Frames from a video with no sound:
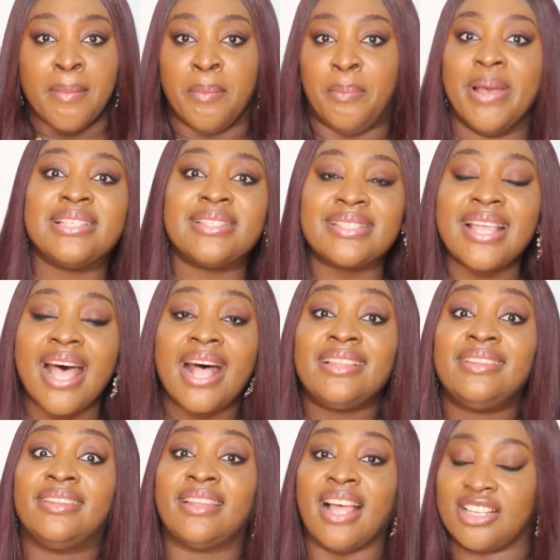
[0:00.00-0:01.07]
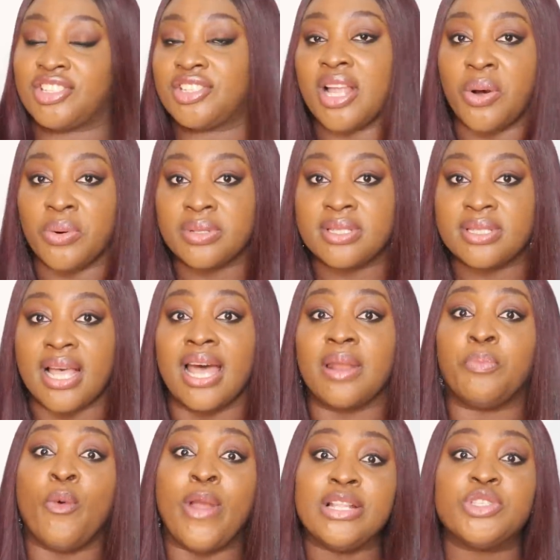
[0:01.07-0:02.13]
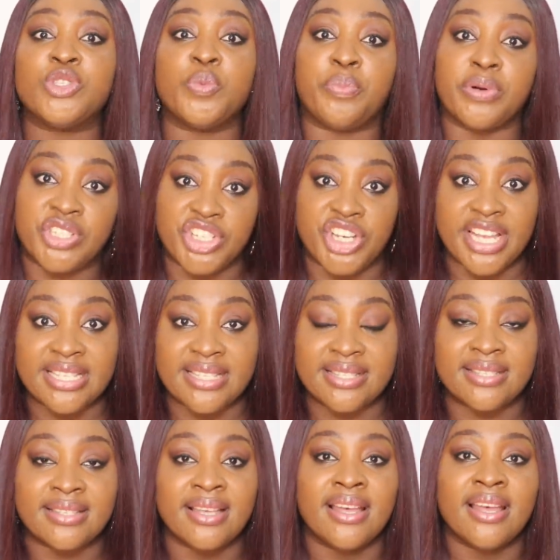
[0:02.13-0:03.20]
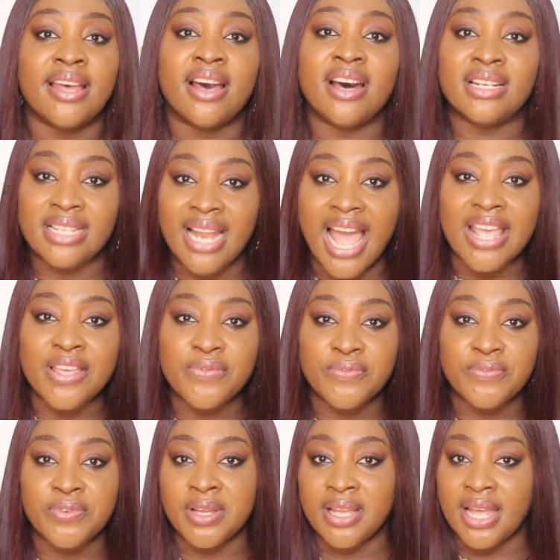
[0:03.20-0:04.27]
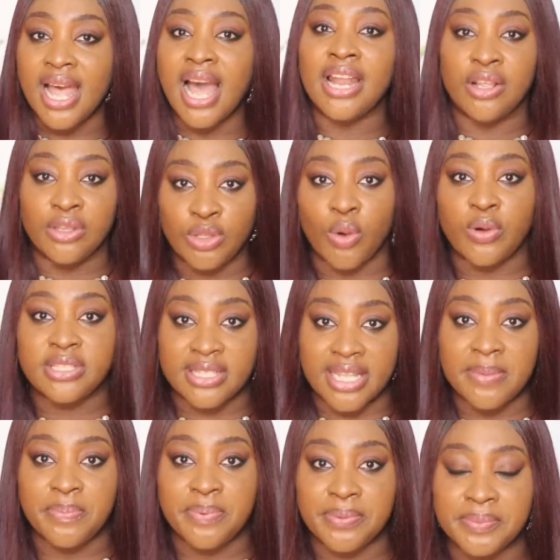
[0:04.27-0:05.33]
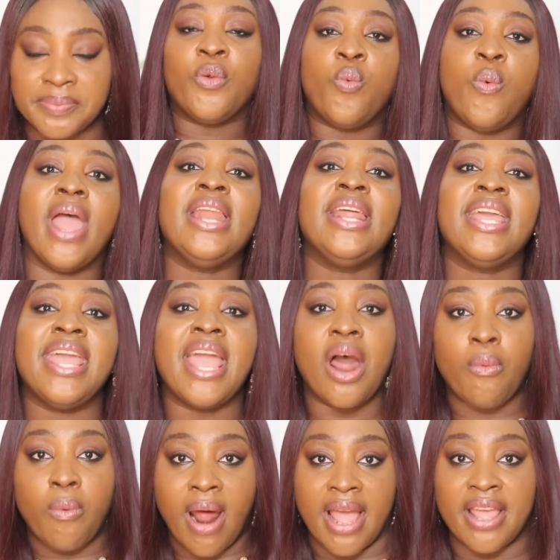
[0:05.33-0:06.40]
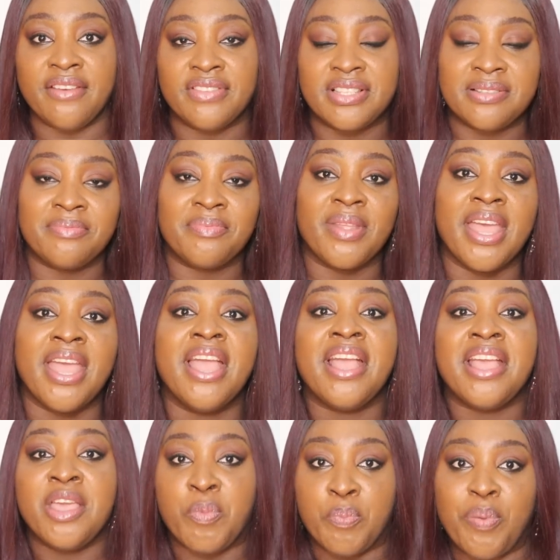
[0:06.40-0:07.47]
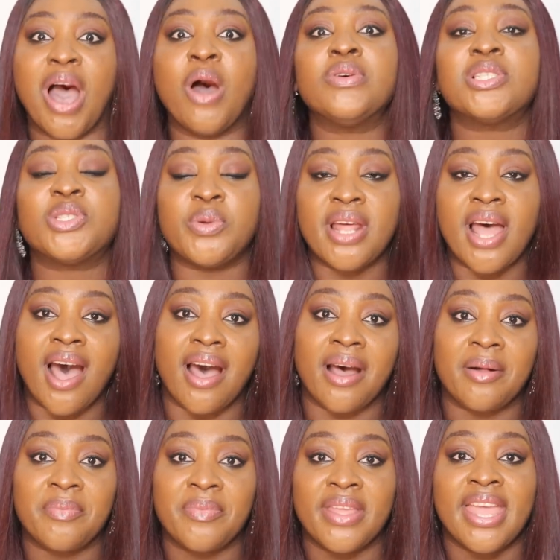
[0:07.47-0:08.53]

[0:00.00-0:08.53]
Bester dashed out and went to purchase a knife and a duct tape. And when he arrived, he pounced on her